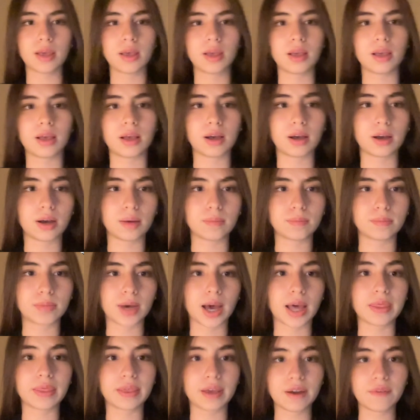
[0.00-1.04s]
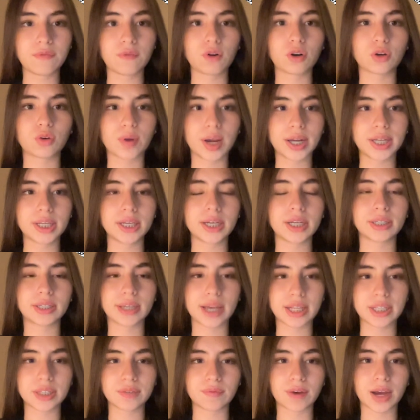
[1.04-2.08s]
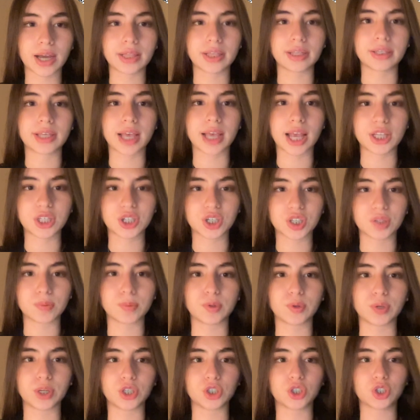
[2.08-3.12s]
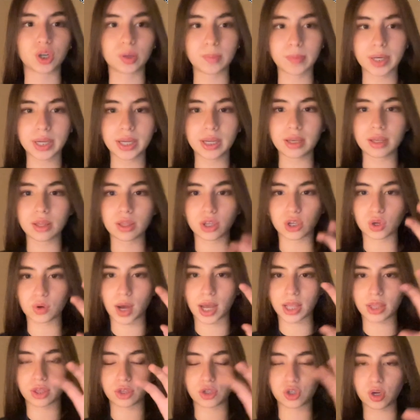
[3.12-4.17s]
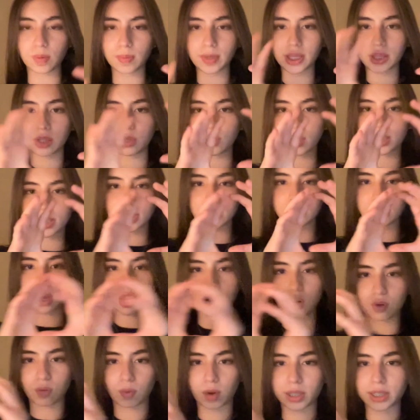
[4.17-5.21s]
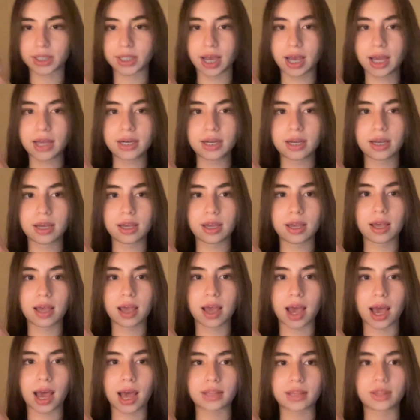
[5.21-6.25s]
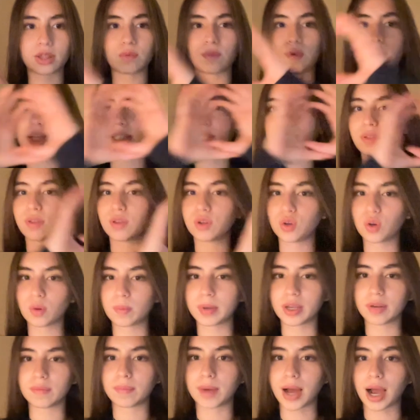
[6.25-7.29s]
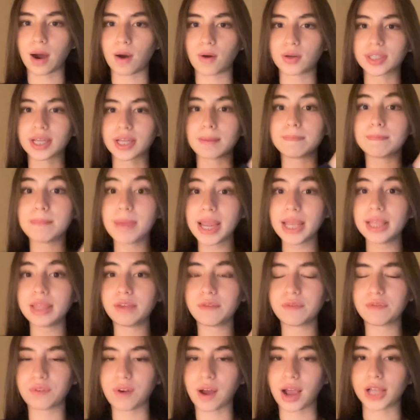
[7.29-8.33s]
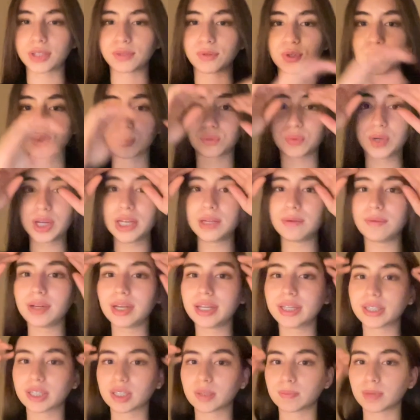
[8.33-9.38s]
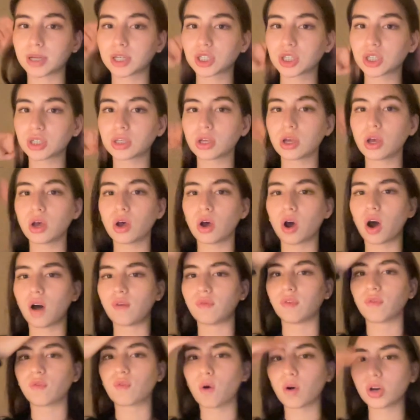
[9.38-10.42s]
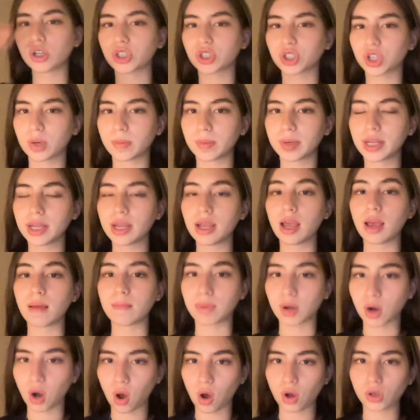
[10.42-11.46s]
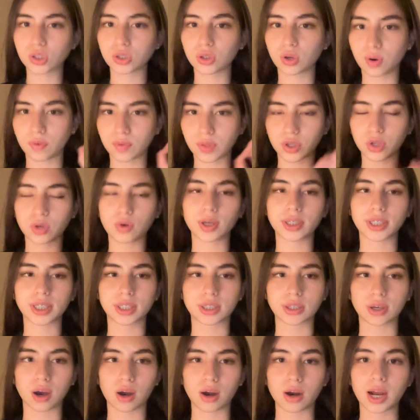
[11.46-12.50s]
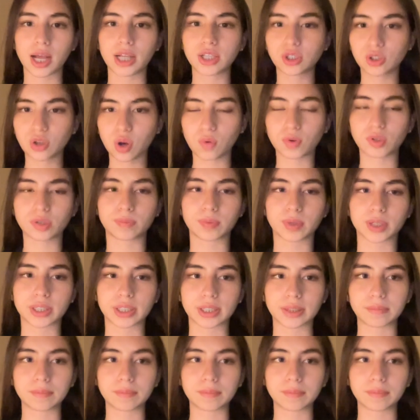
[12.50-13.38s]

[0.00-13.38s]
and therefore greatly intensified the tensions between Germany and the USSR on one side, and the rest of the European powers, and mainly France, which is really, really suspicious of course, Germany, but also of the USSR, and so was Britain.